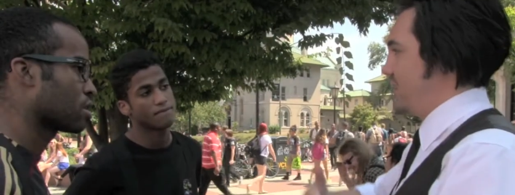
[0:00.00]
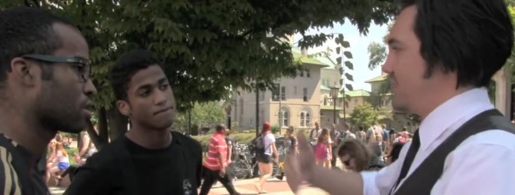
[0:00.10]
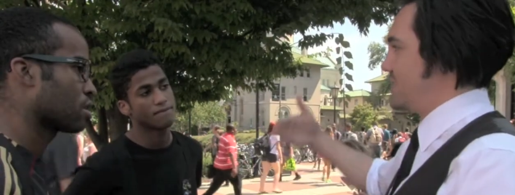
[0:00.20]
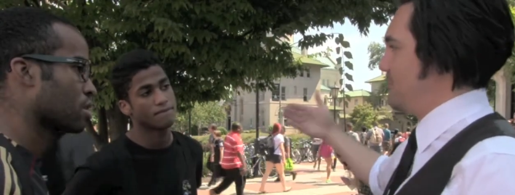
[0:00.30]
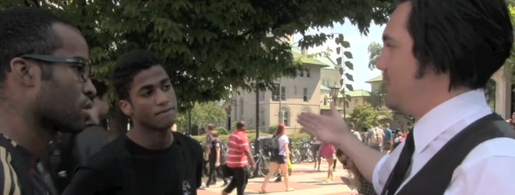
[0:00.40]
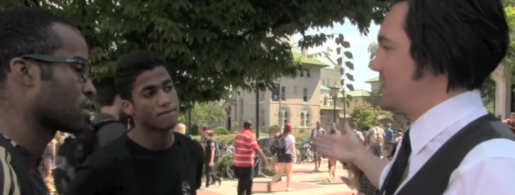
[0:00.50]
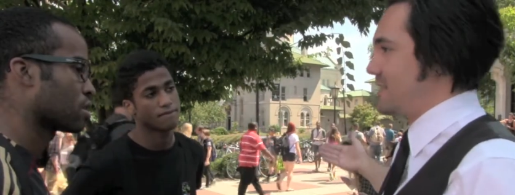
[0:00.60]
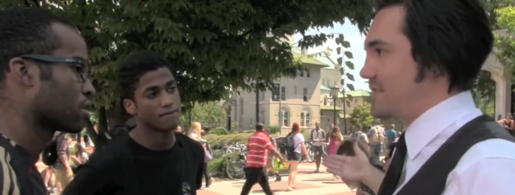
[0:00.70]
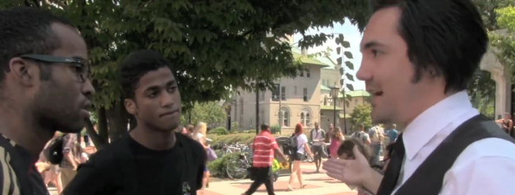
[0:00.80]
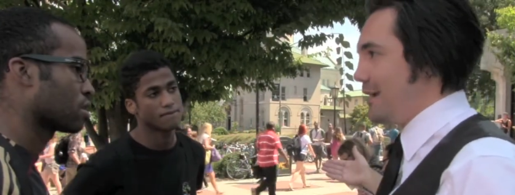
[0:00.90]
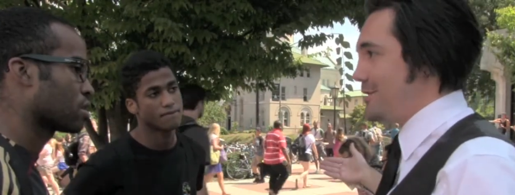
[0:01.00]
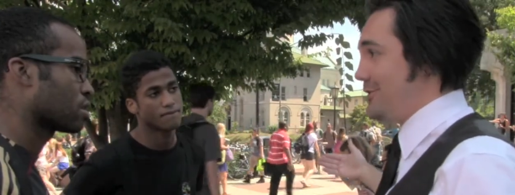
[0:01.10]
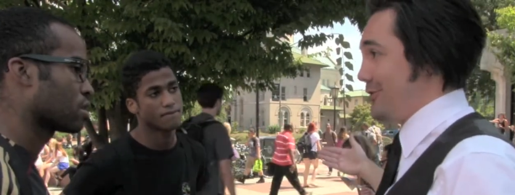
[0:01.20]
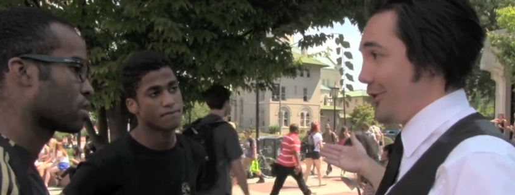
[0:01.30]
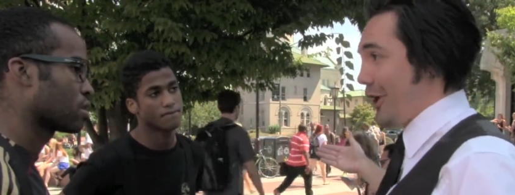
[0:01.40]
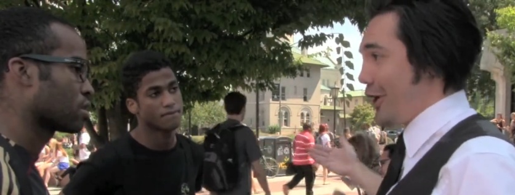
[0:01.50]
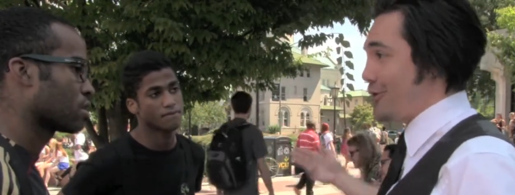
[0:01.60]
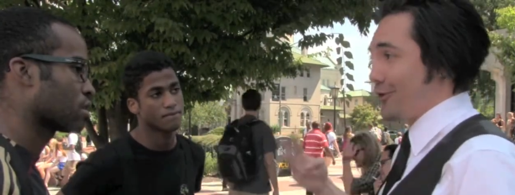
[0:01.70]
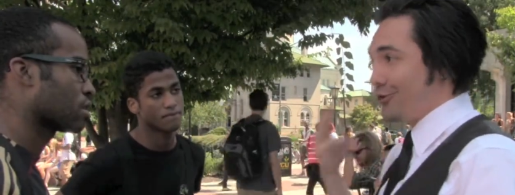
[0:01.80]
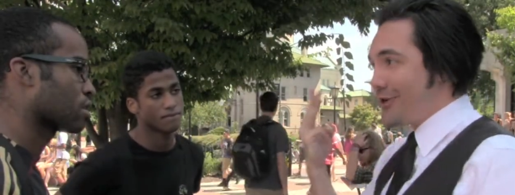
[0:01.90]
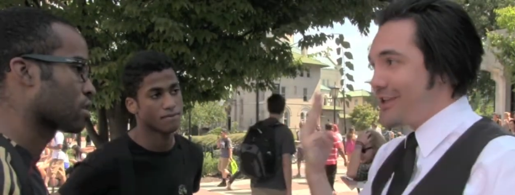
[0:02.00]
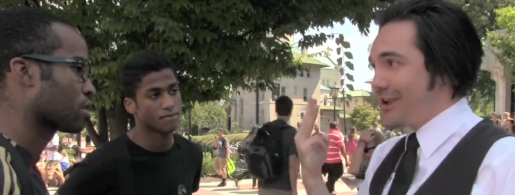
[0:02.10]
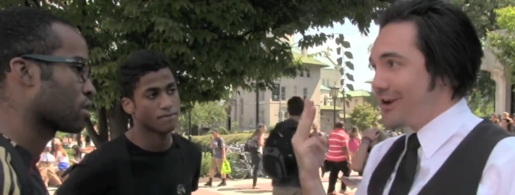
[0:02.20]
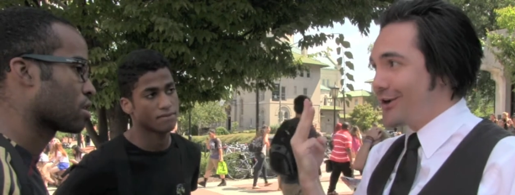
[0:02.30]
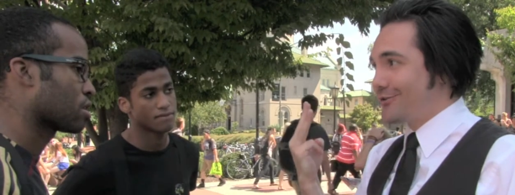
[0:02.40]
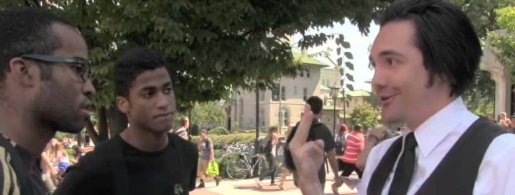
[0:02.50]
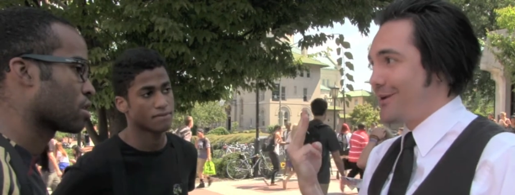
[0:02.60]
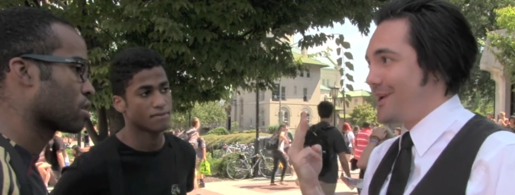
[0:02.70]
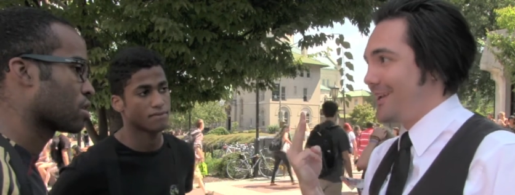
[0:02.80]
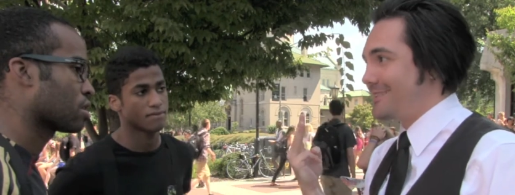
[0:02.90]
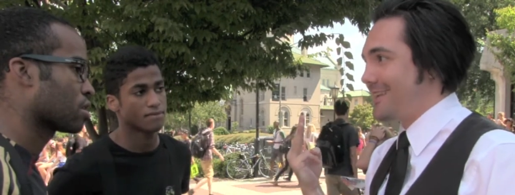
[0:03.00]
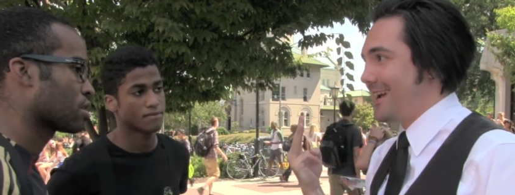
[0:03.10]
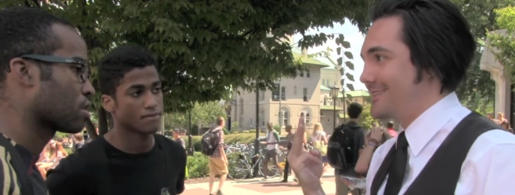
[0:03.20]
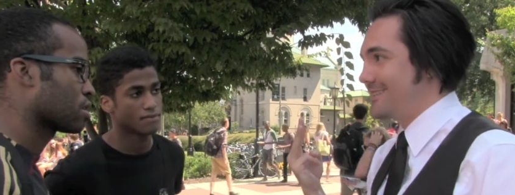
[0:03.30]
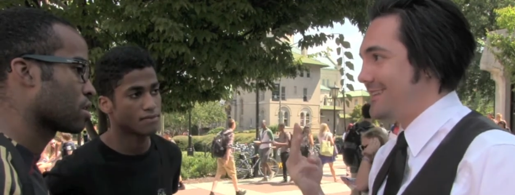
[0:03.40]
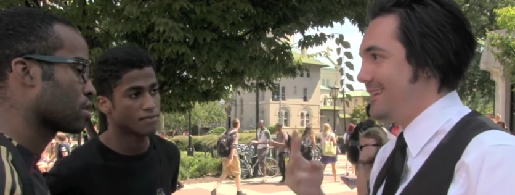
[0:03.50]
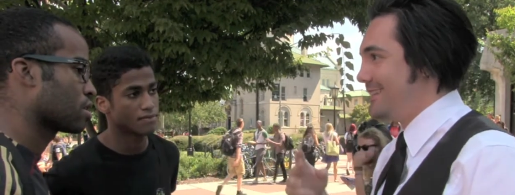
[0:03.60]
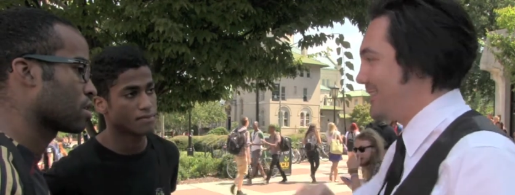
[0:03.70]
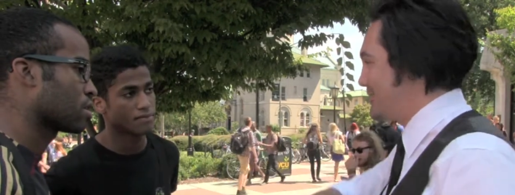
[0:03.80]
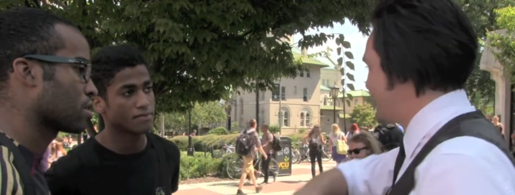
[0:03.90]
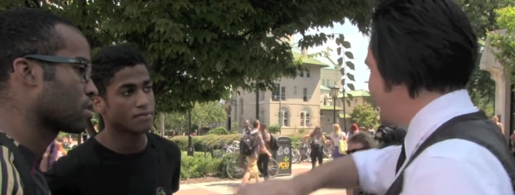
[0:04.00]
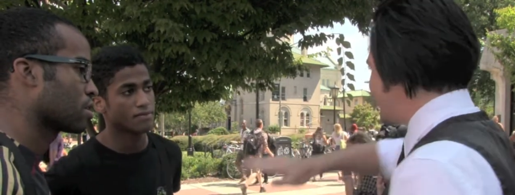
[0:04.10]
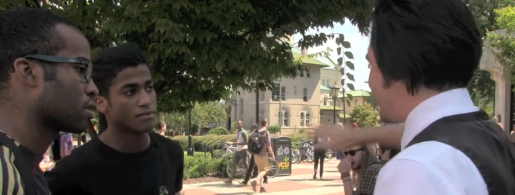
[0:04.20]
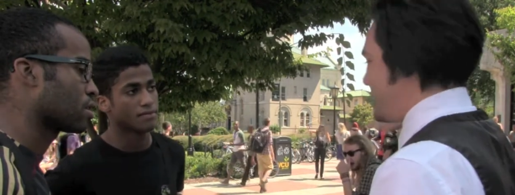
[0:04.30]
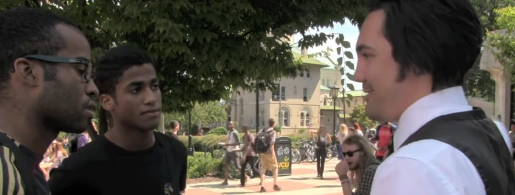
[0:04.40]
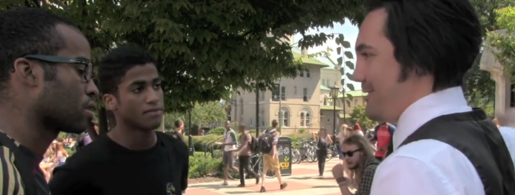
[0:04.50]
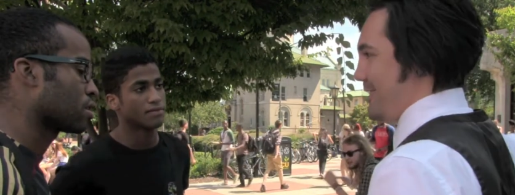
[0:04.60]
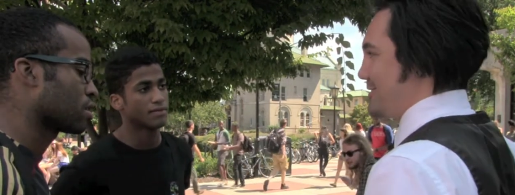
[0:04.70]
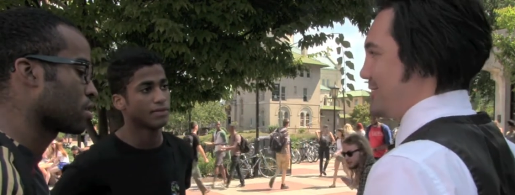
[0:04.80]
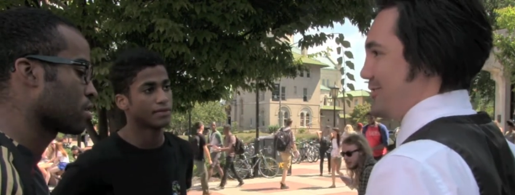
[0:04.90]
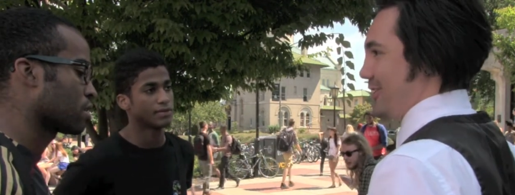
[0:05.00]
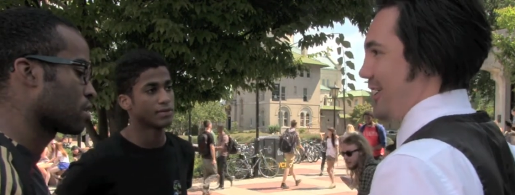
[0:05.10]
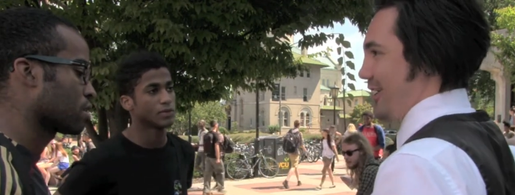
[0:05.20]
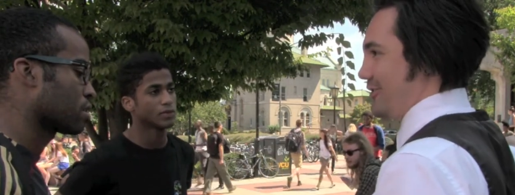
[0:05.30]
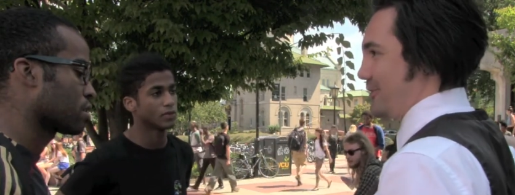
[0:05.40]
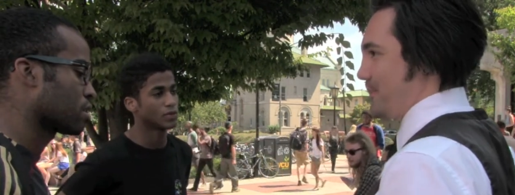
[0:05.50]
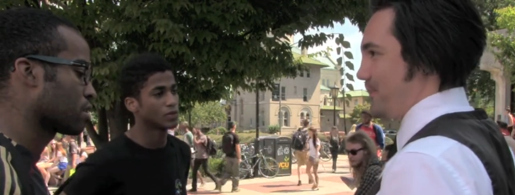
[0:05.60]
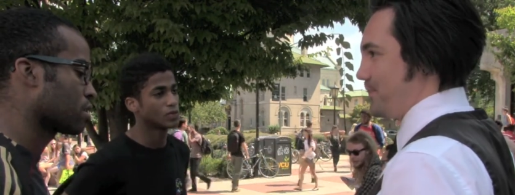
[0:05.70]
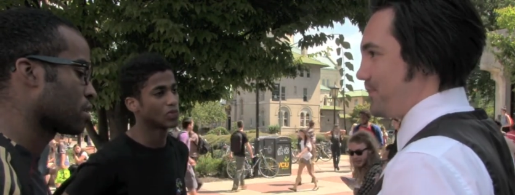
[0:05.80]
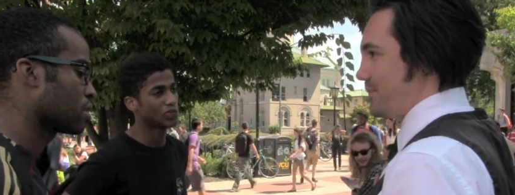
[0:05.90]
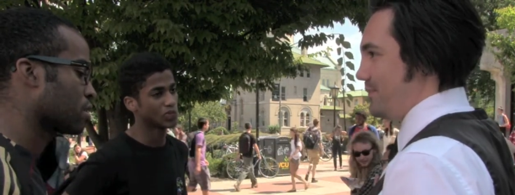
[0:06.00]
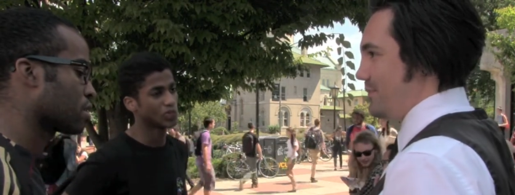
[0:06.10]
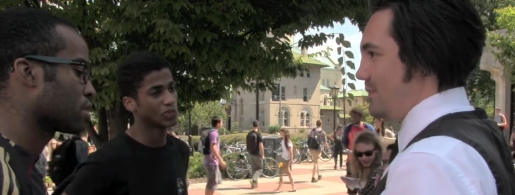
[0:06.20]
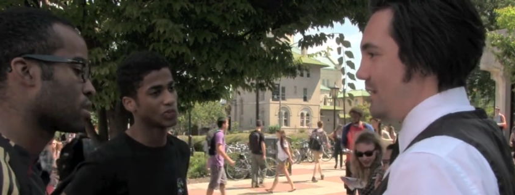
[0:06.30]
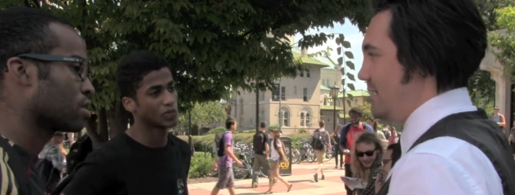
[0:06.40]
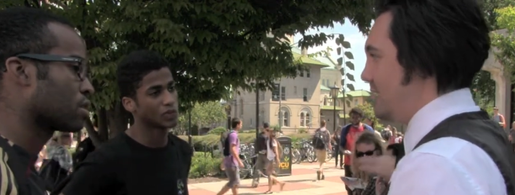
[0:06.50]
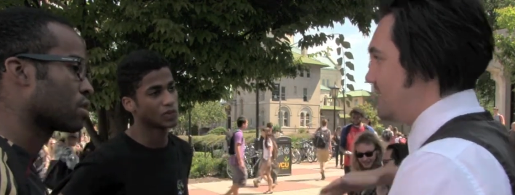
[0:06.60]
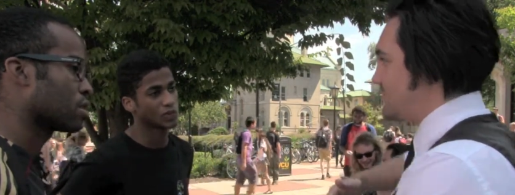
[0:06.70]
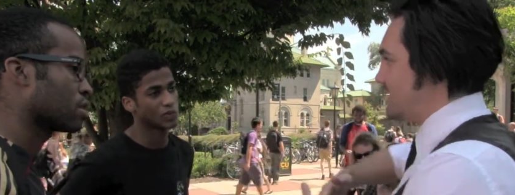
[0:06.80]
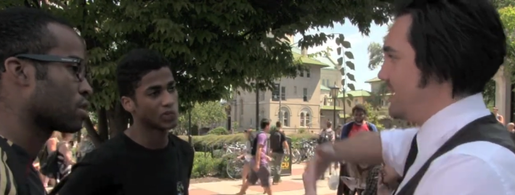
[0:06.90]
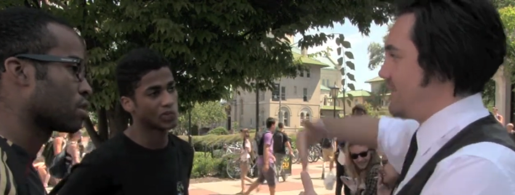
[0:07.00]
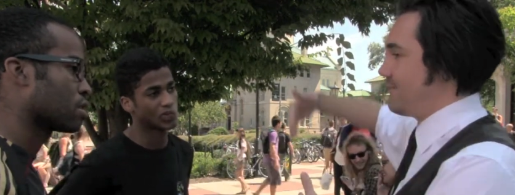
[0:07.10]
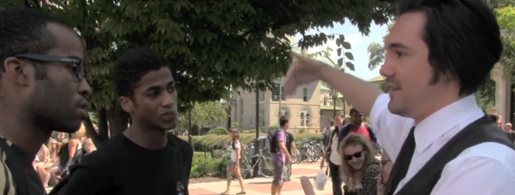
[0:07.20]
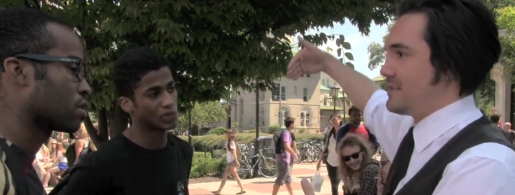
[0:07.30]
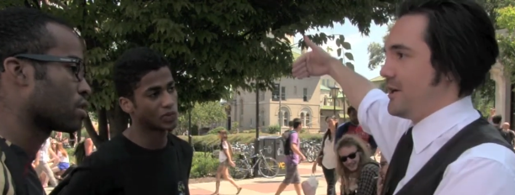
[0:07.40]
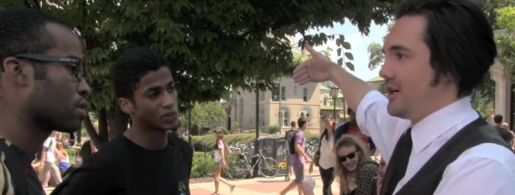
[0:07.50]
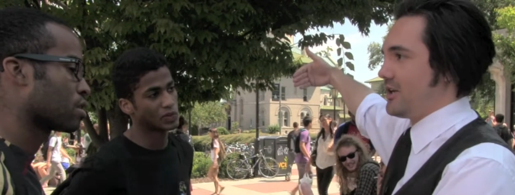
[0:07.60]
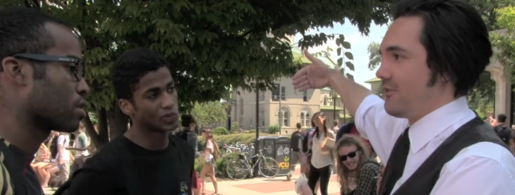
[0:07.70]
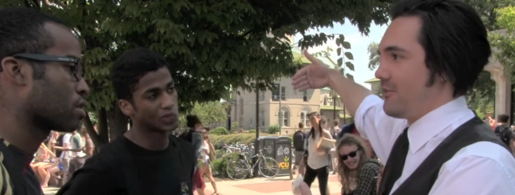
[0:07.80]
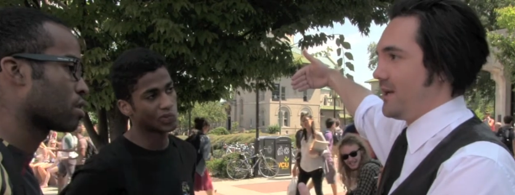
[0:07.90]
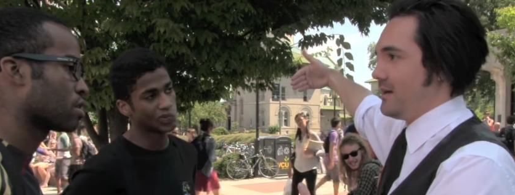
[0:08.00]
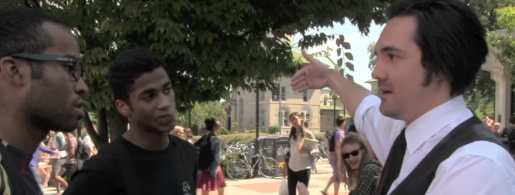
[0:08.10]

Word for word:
Speaker 1: they can send Wesley Snipes into a cage for three years for not paying his taxes, they can certainly send anyone else into a cage. And that's the hidden violence behind government,